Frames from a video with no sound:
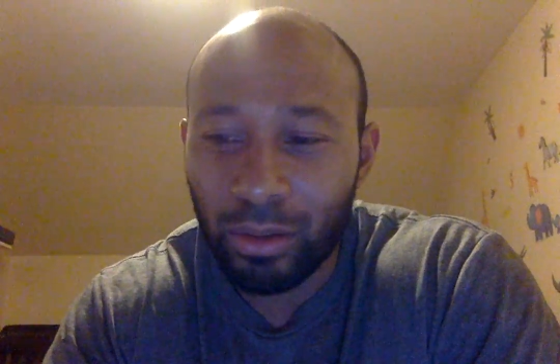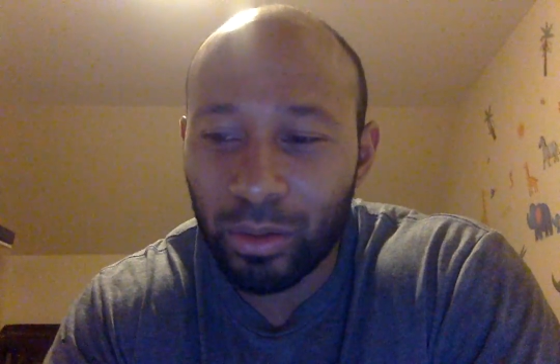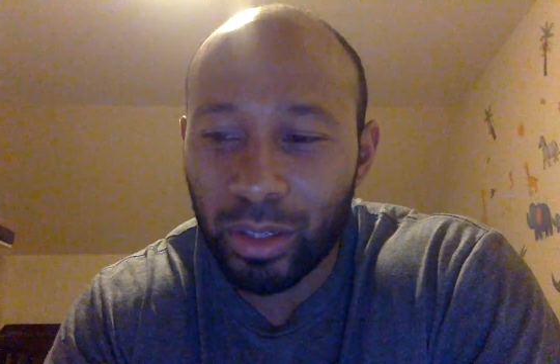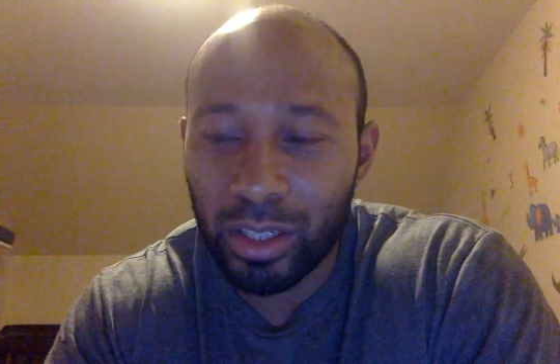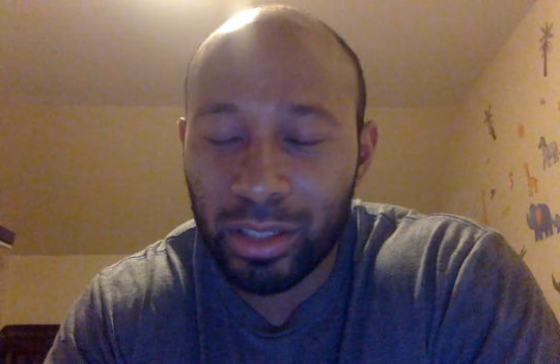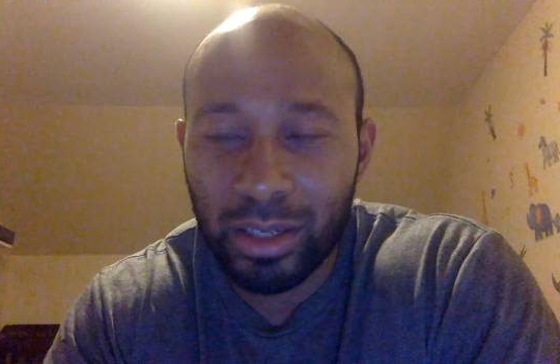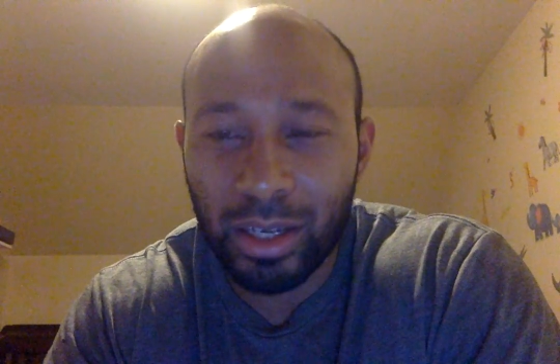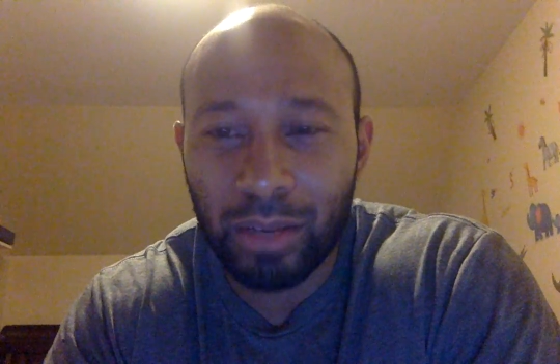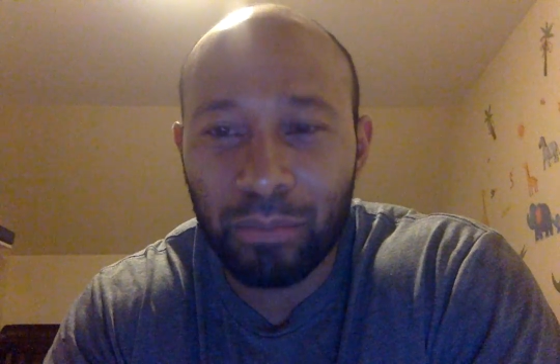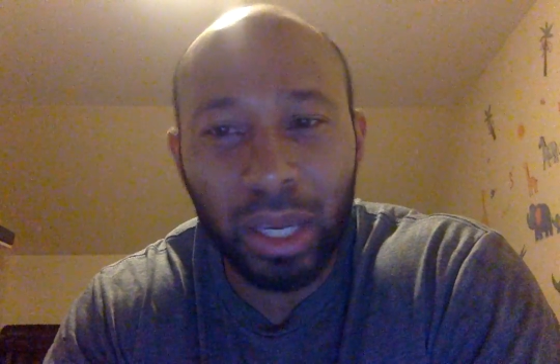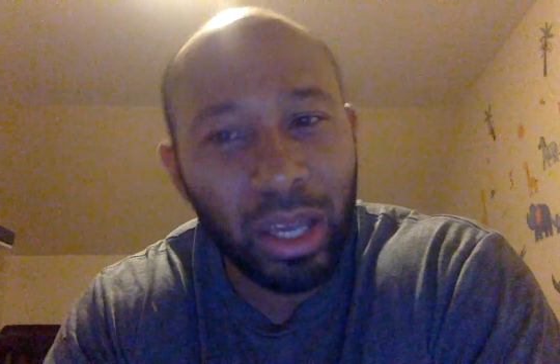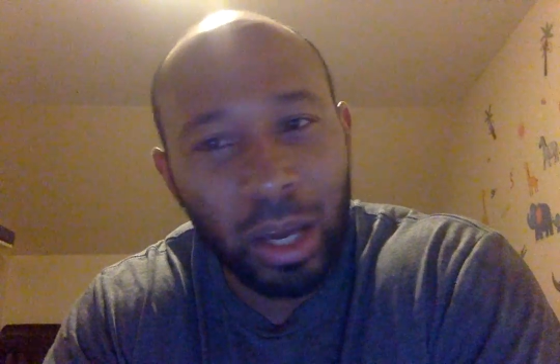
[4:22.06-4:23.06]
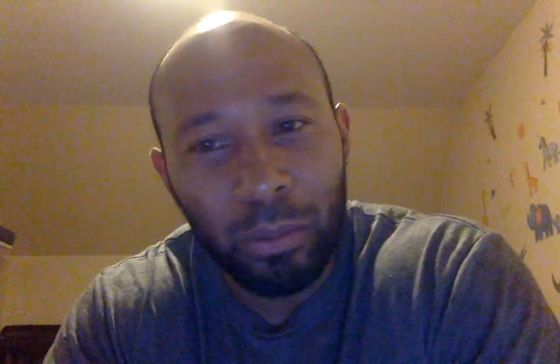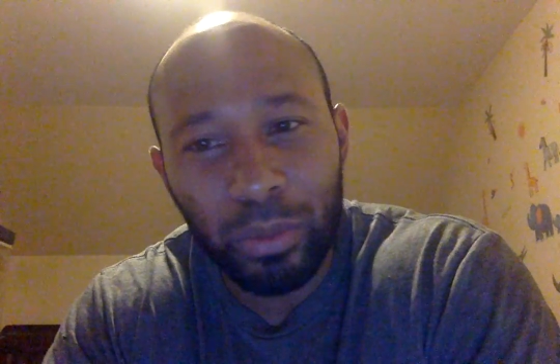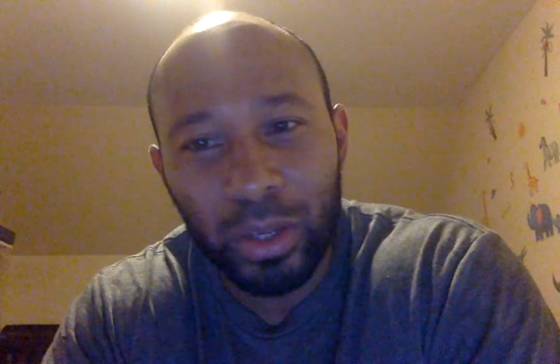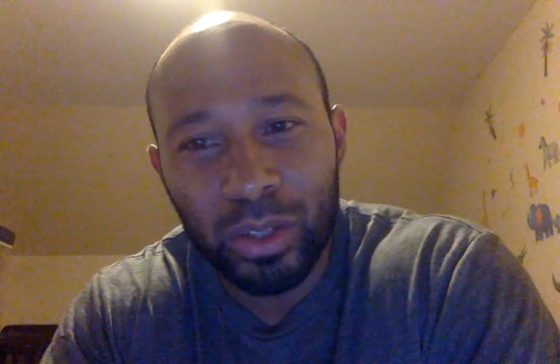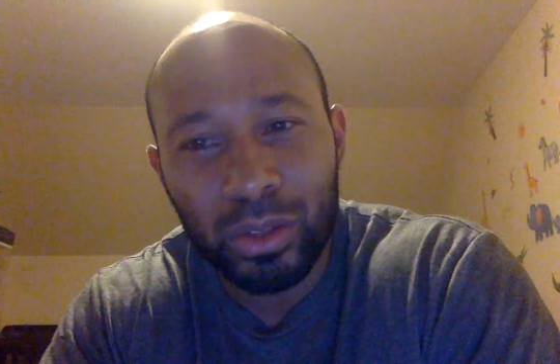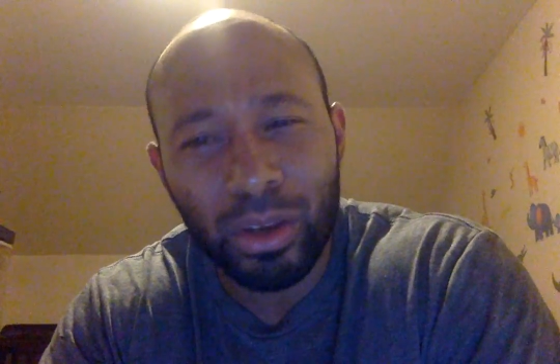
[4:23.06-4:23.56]
these big
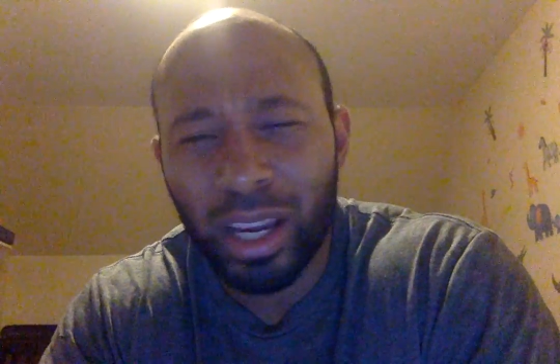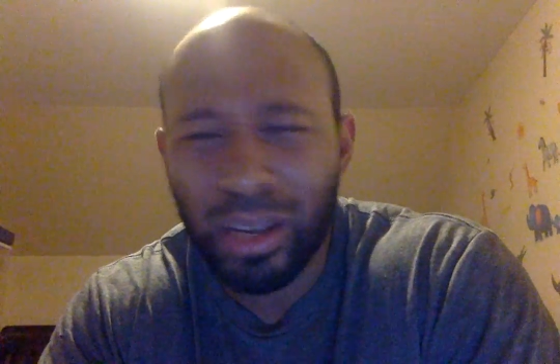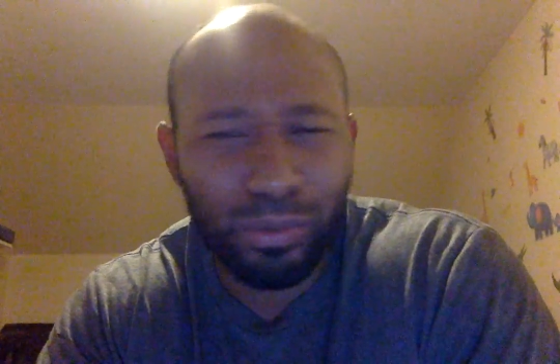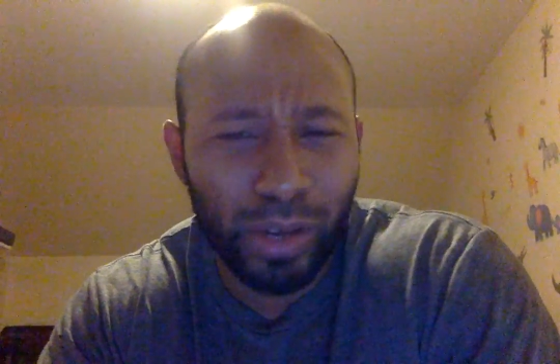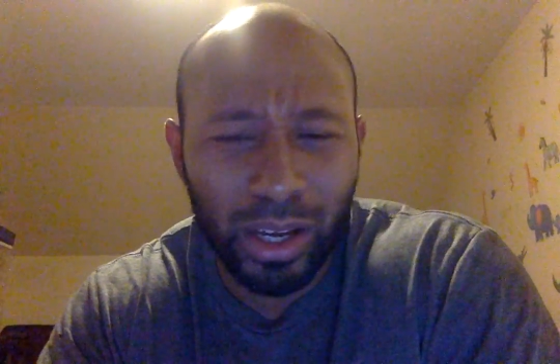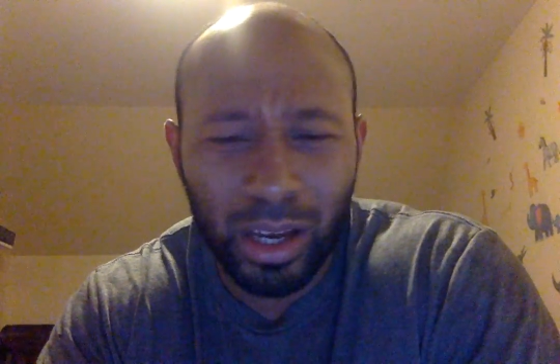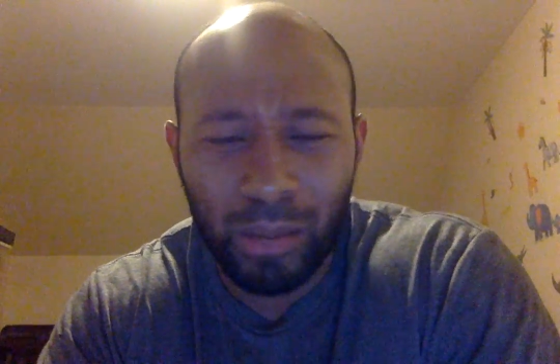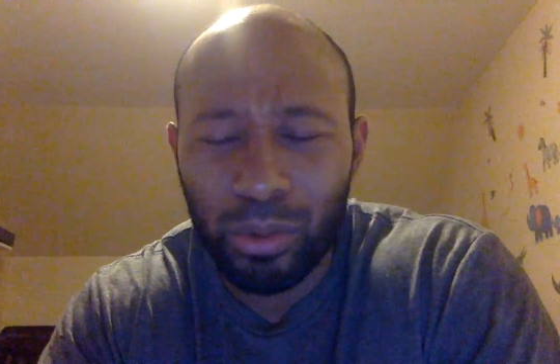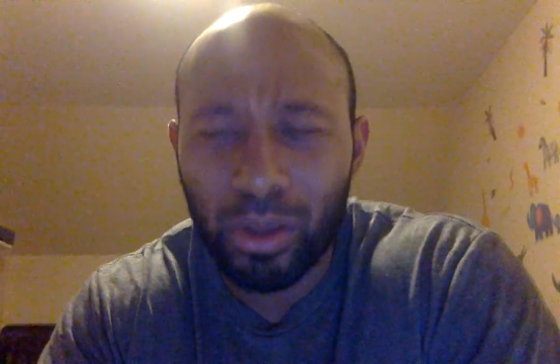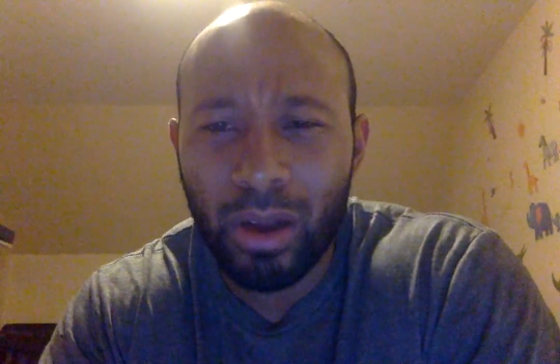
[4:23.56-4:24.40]
companies or any fucking company